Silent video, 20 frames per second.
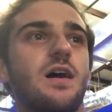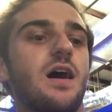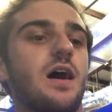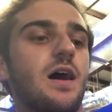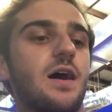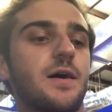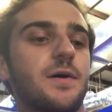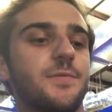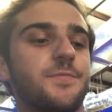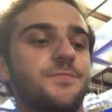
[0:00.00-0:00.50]

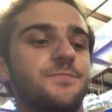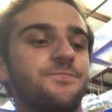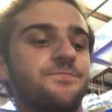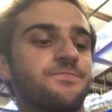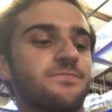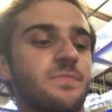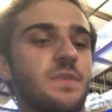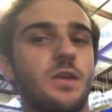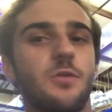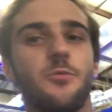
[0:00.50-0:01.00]
Um,
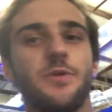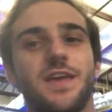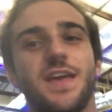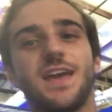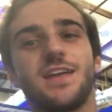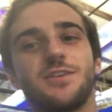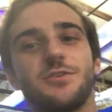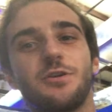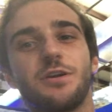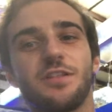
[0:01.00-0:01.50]
we
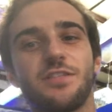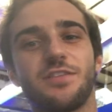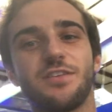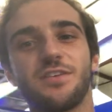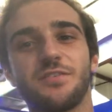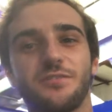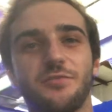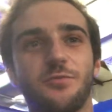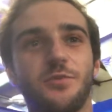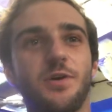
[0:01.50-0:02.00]
can't do
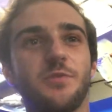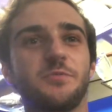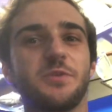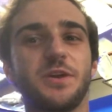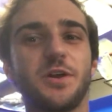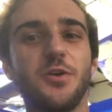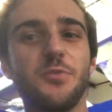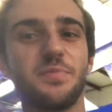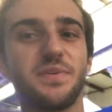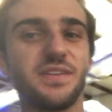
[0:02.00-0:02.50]
anything when
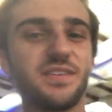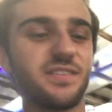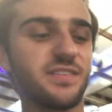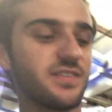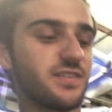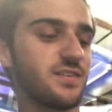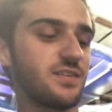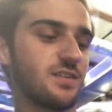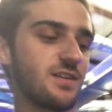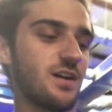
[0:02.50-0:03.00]
we
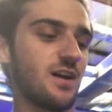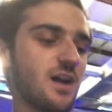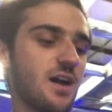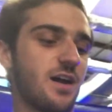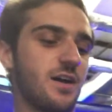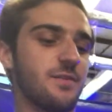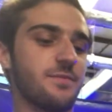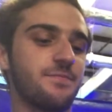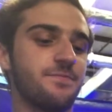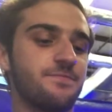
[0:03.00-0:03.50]
opened.
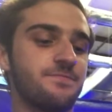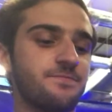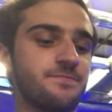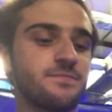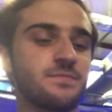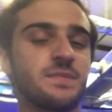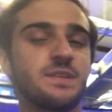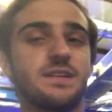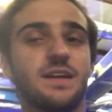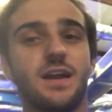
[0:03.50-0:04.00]
Um,
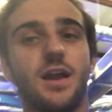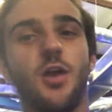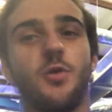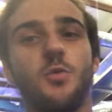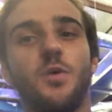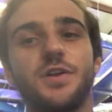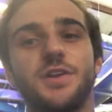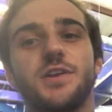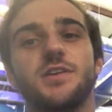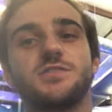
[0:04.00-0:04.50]
our
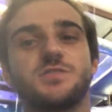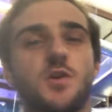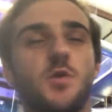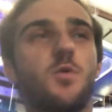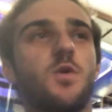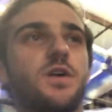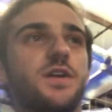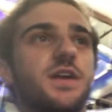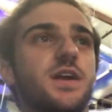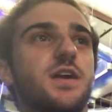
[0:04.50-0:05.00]
one year is our
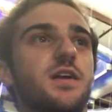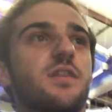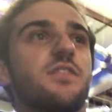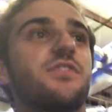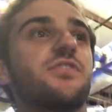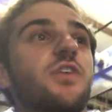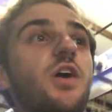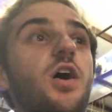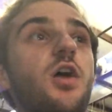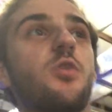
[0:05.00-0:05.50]
one year.
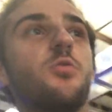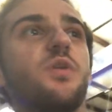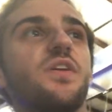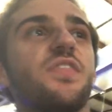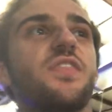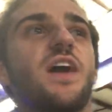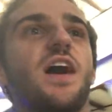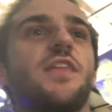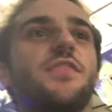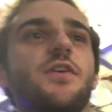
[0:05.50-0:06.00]
So
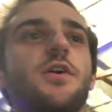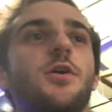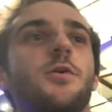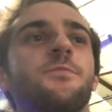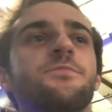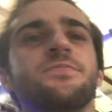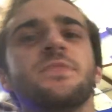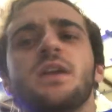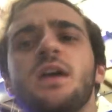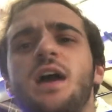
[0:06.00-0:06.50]
with that
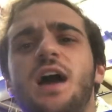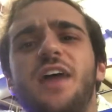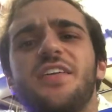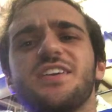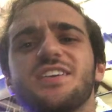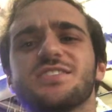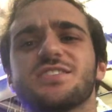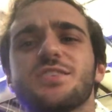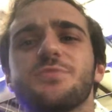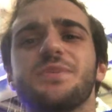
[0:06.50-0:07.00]
though, I
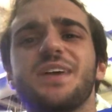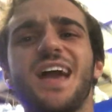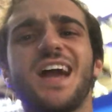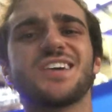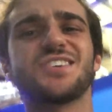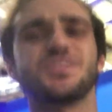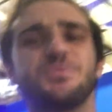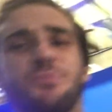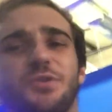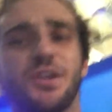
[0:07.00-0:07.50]
think it's gonna be
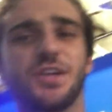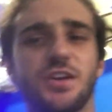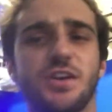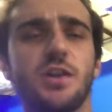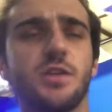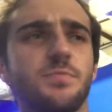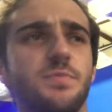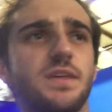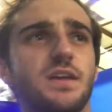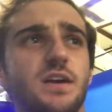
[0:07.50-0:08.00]
actually pretty
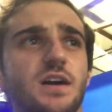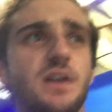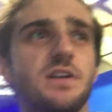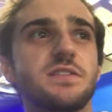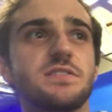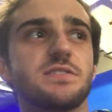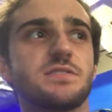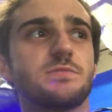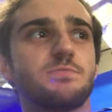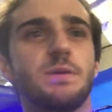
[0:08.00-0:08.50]
good
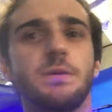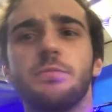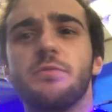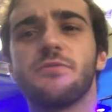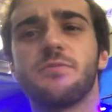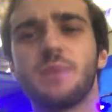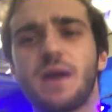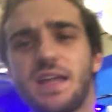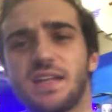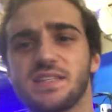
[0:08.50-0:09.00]
because
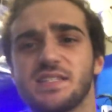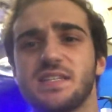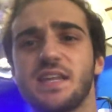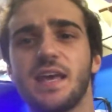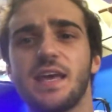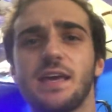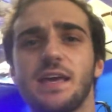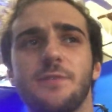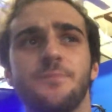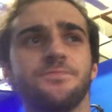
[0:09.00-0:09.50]
people from out of
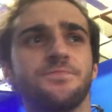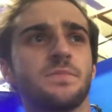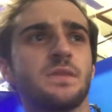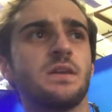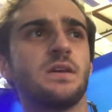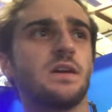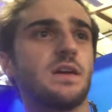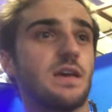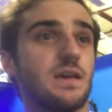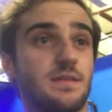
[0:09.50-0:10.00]
state
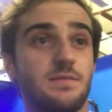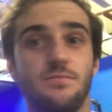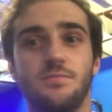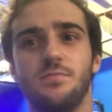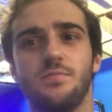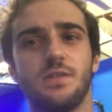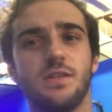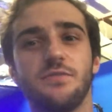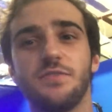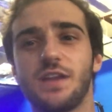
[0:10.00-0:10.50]
and
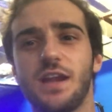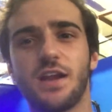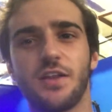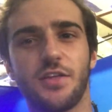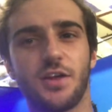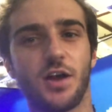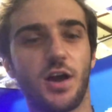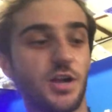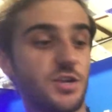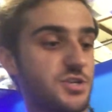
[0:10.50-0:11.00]
even out of
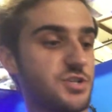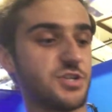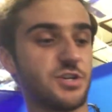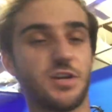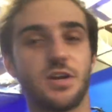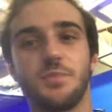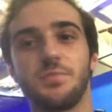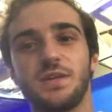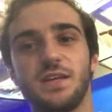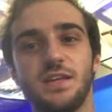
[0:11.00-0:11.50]
the country
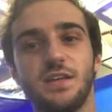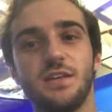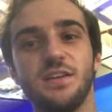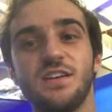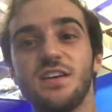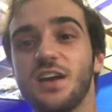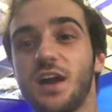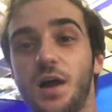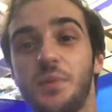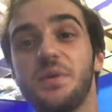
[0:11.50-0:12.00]
are going to be
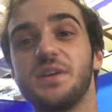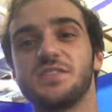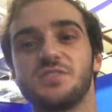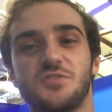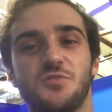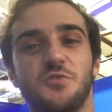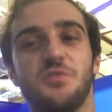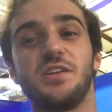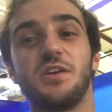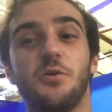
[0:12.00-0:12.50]
coming
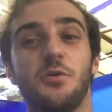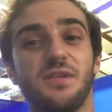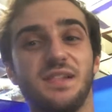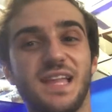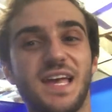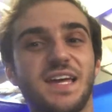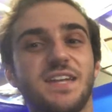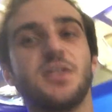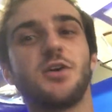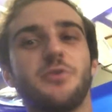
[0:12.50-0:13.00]
to the
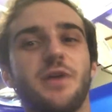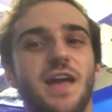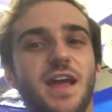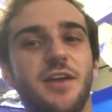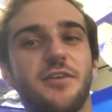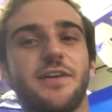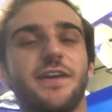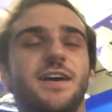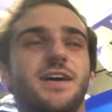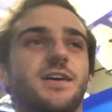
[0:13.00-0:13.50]
Orlando
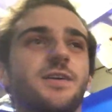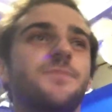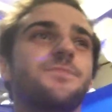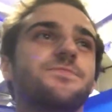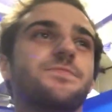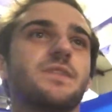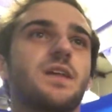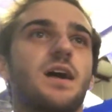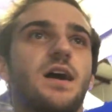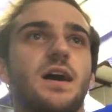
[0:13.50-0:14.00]
area.
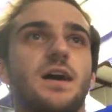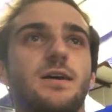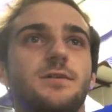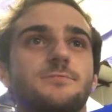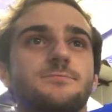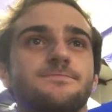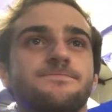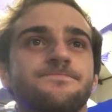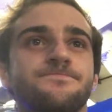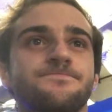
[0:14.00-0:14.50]
Um,